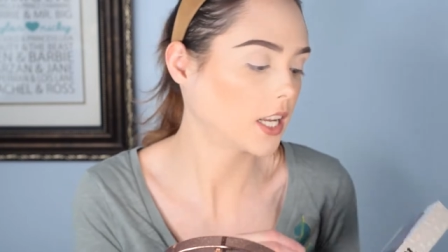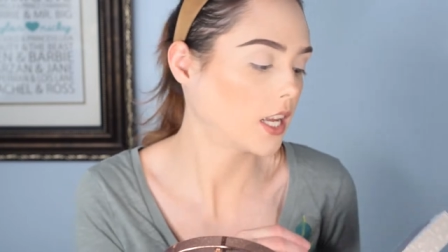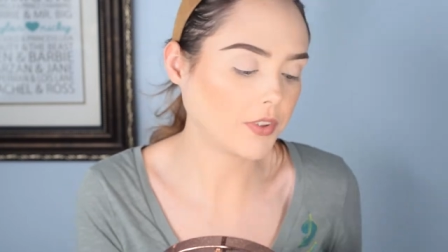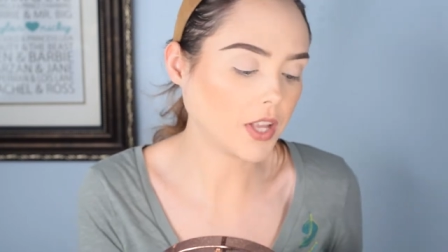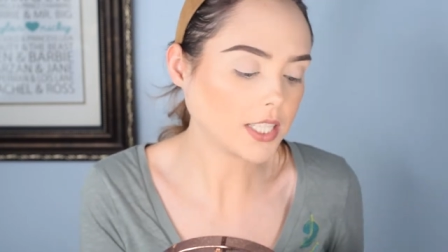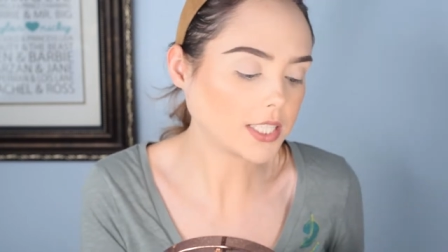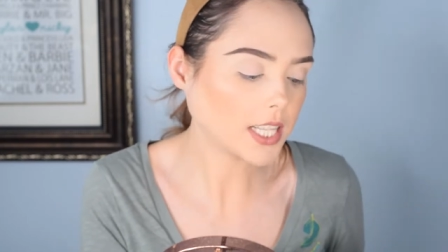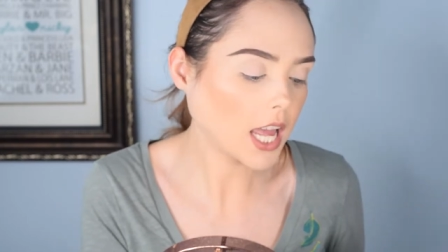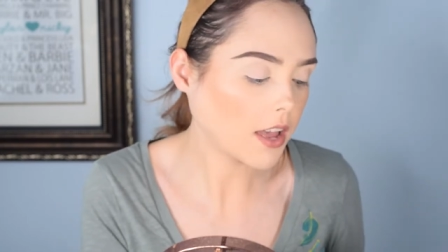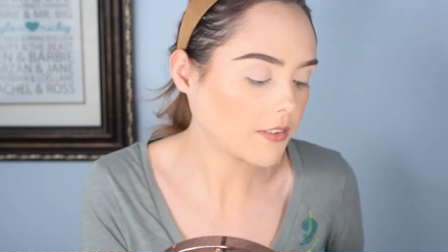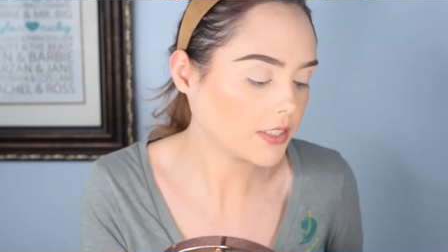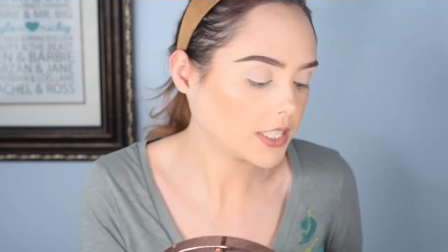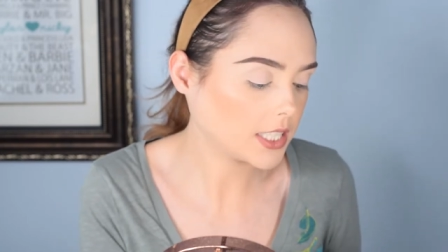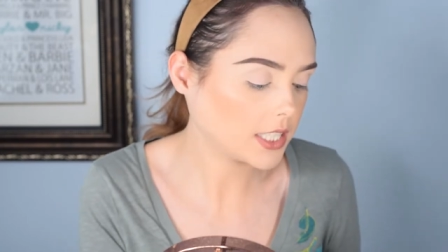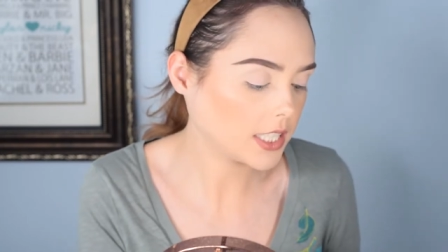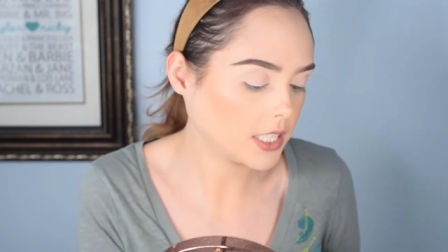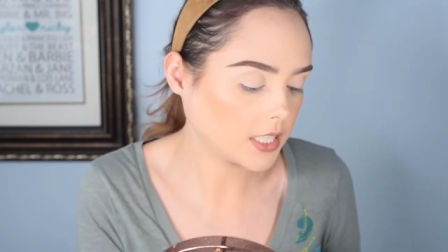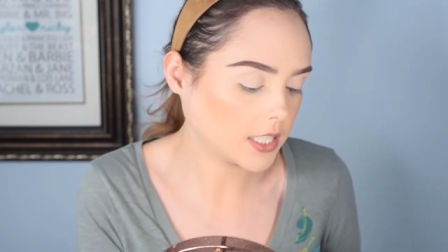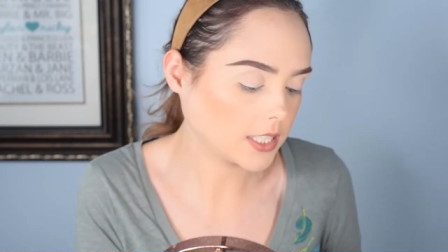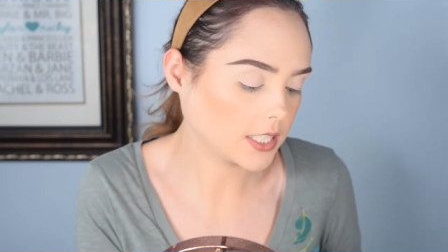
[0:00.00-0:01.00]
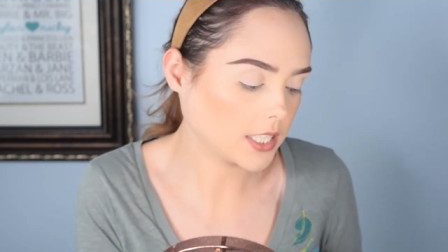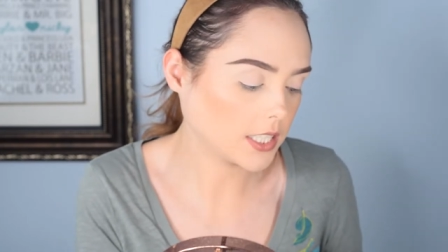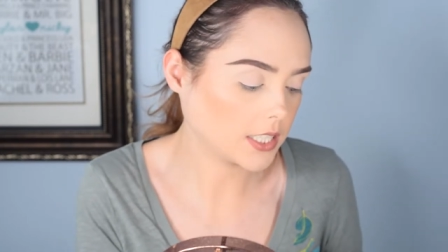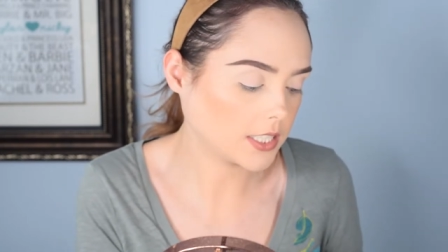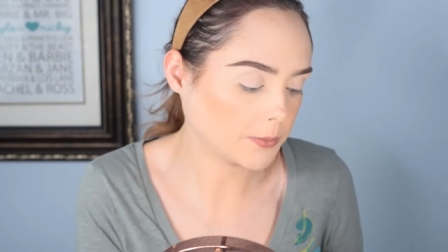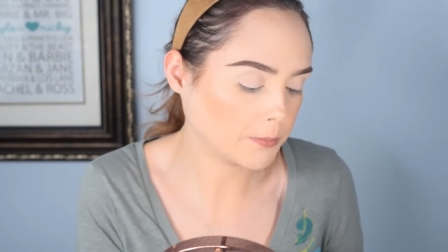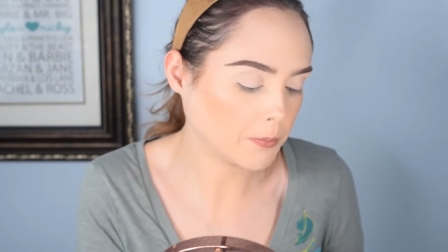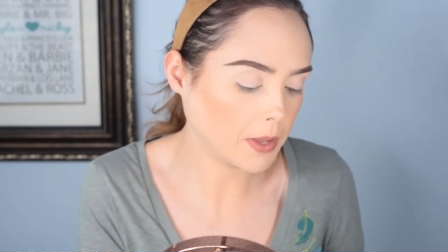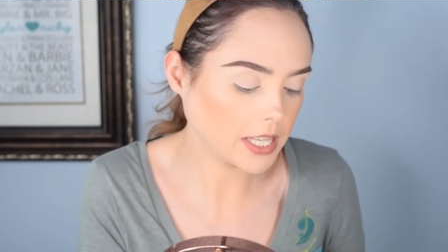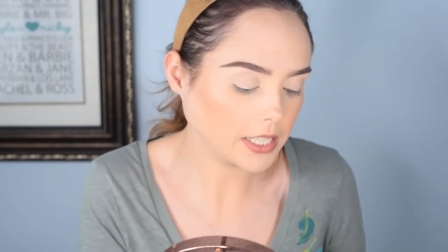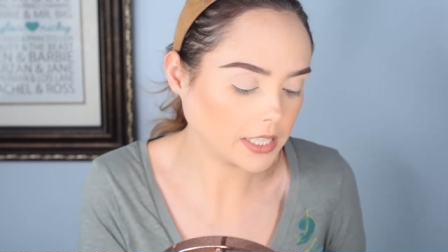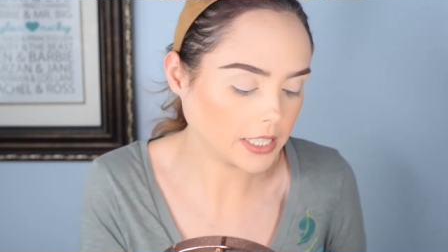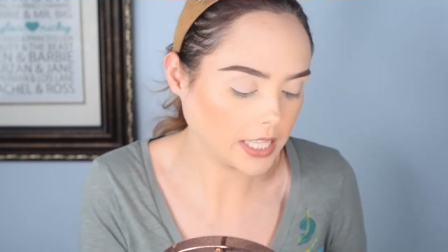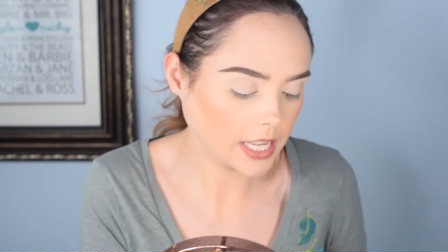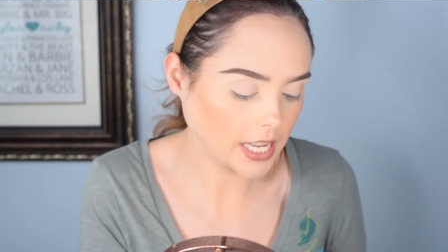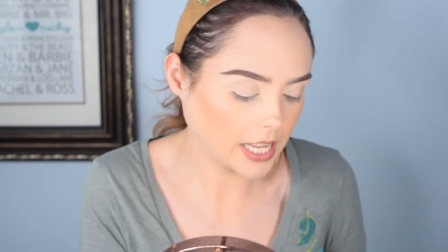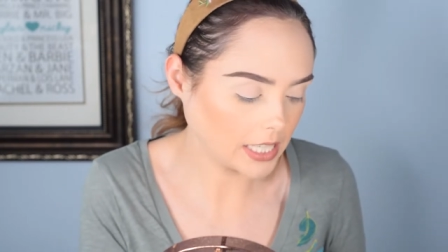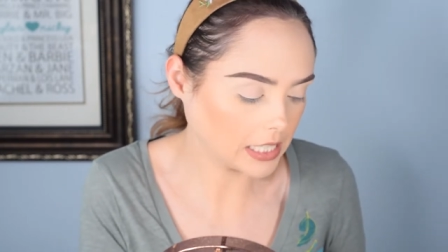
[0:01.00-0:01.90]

If you guys haven't seen this, it is mainly